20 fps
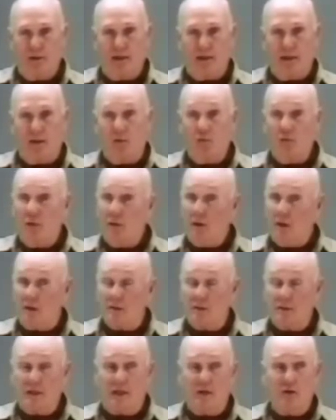And only
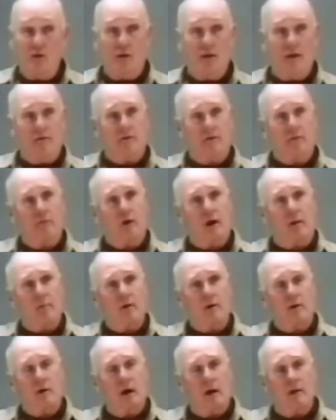thus can you get the
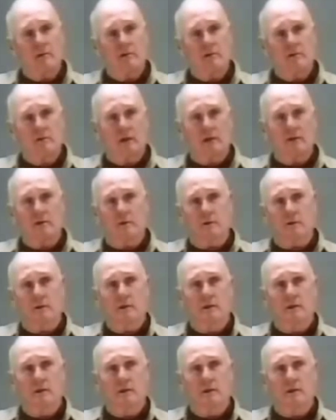proper concentration